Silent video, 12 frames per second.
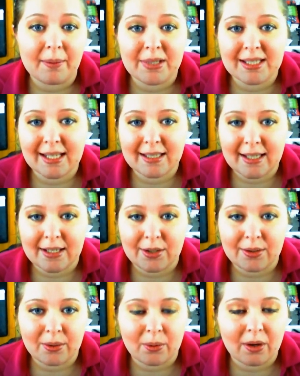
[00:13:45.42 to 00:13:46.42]

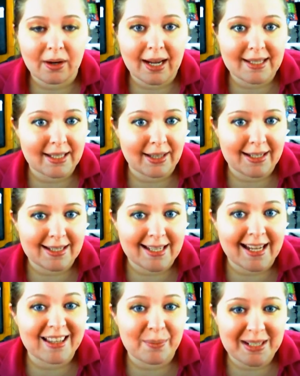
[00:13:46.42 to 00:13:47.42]
discontinued, or as I like to
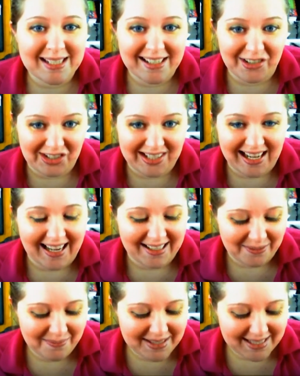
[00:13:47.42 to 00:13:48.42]
say, limited edition
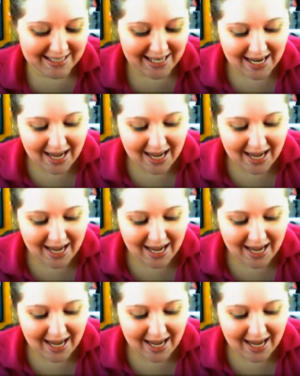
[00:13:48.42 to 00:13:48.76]
items.